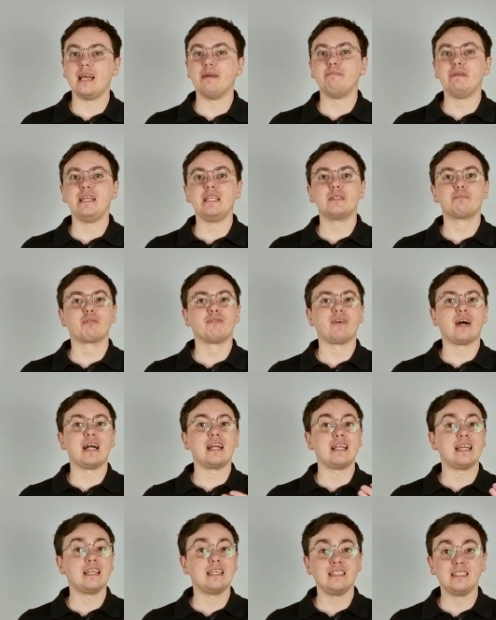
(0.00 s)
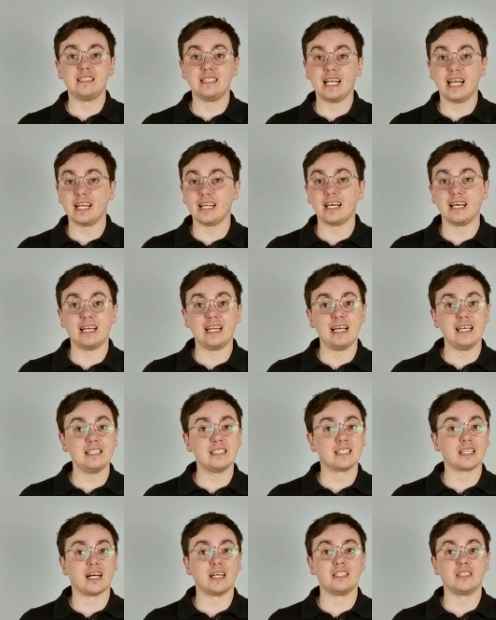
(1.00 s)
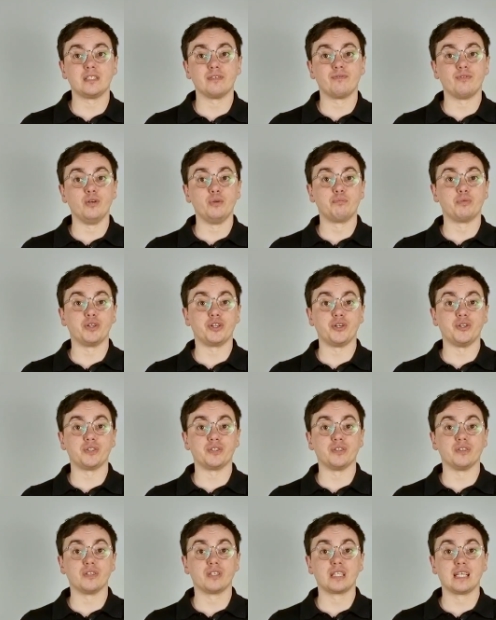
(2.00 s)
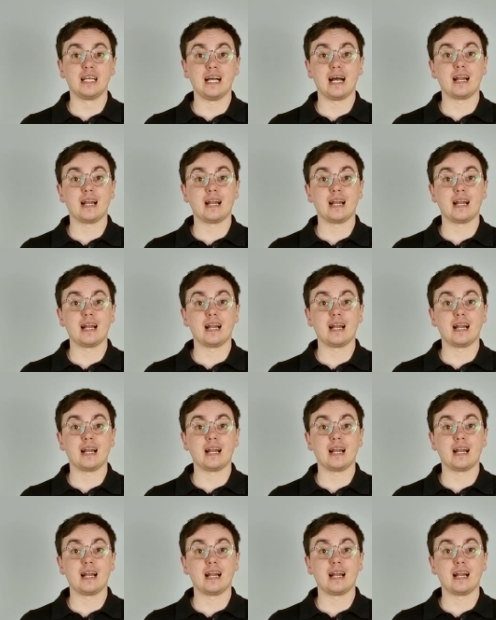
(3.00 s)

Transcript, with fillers: It means providing data and insights to food producers,